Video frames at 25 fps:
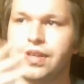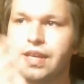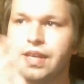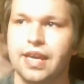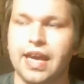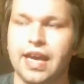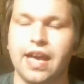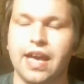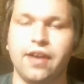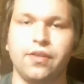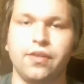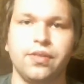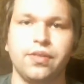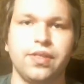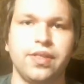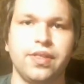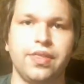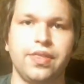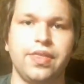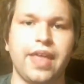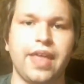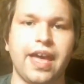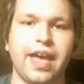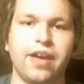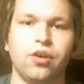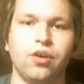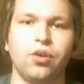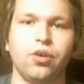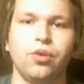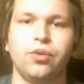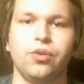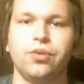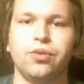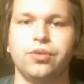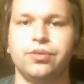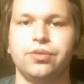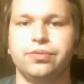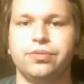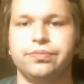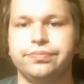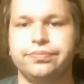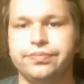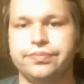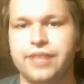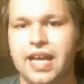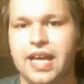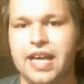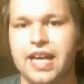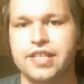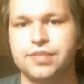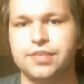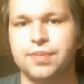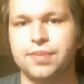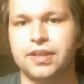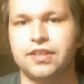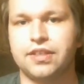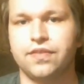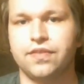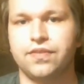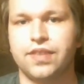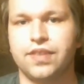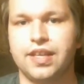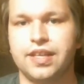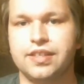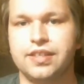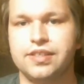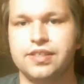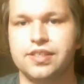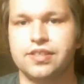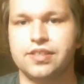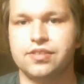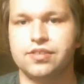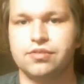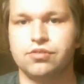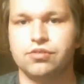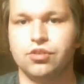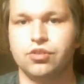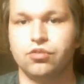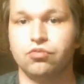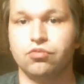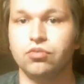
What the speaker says: that whole aspect of things is